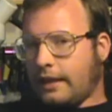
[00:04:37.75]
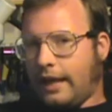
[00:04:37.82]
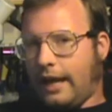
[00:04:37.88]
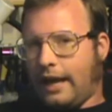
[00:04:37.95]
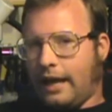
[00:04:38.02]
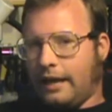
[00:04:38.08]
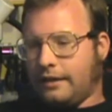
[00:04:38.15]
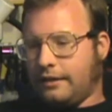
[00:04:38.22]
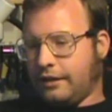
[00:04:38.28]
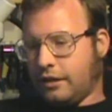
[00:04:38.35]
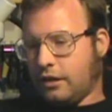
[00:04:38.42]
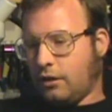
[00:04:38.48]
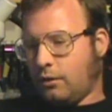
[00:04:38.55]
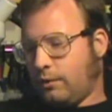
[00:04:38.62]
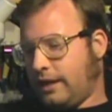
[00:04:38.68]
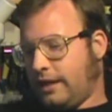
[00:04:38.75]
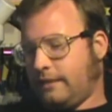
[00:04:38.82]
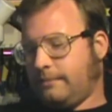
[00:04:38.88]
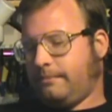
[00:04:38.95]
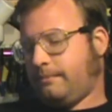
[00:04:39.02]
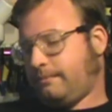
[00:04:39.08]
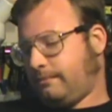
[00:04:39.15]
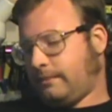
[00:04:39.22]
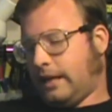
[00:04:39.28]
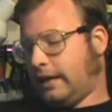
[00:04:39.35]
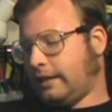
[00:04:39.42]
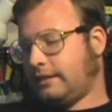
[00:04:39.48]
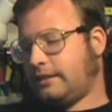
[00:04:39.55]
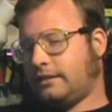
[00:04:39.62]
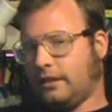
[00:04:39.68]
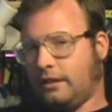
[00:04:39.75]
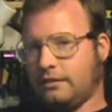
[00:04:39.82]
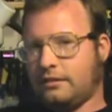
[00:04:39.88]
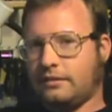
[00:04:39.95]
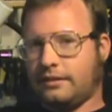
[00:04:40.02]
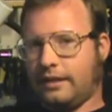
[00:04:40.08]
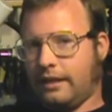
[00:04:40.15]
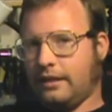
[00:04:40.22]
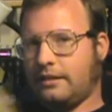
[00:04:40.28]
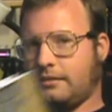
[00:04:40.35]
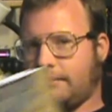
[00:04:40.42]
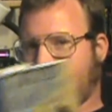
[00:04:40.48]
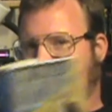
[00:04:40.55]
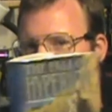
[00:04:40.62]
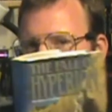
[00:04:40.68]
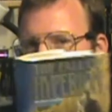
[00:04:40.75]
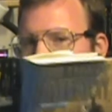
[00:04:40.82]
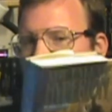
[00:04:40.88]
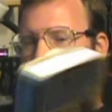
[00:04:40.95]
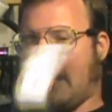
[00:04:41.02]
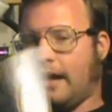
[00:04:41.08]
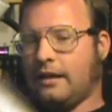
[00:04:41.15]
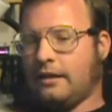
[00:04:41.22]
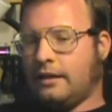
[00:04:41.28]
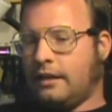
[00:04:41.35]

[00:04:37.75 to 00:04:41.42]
And you know what? I still think, yeah,